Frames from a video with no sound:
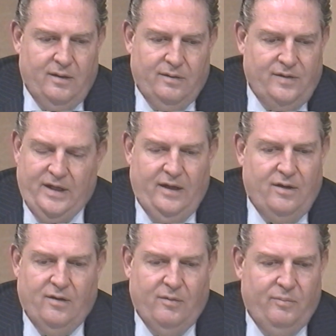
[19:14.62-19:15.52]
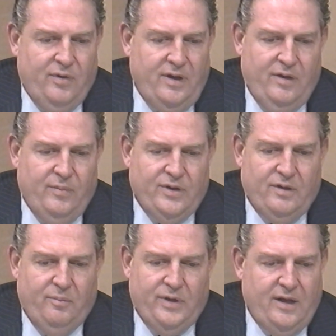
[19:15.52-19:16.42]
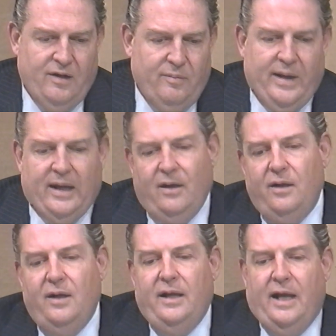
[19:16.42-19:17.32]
zinc or beryllium or some particular metal,